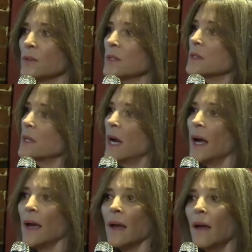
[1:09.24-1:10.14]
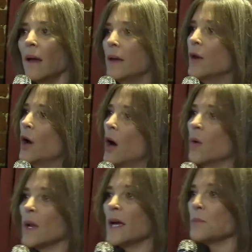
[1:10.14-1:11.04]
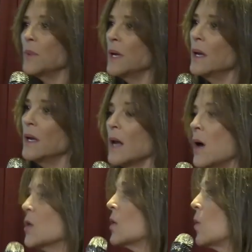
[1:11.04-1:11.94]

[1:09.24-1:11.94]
to say, you know, elect me and I'll go to